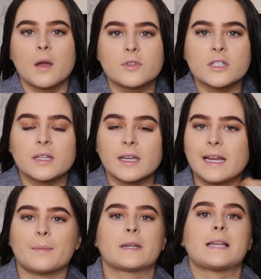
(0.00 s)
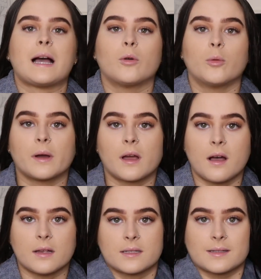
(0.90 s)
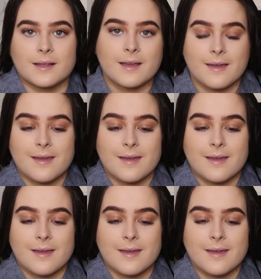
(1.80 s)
I'm just going to clip my towel because